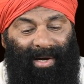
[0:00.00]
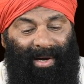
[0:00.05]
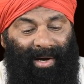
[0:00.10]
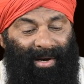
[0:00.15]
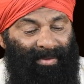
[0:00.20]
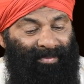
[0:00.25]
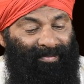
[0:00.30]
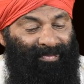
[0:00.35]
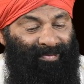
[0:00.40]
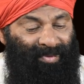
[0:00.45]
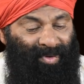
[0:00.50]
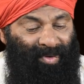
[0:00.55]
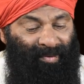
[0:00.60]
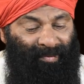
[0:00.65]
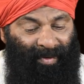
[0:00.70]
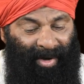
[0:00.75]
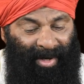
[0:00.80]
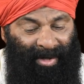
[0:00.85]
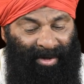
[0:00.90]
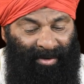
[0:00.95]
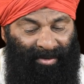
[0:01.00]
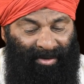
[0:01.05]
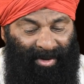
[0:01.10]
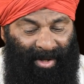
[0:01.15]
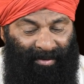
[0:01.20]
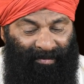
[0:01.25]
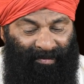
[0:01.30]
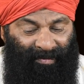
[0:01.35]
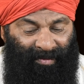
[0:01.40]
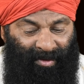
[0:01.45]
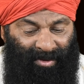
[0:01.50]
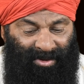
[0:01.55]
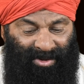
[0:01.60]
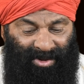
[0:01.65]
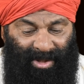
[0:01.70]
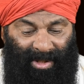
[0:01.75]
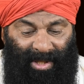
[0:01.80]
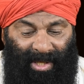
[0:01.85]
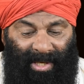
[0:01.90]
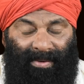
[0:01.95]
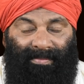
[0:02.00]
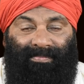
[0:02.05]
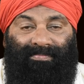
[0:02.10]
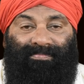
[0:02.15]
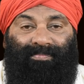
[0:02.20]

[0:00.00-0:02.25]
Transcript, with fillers: of, to find out their future.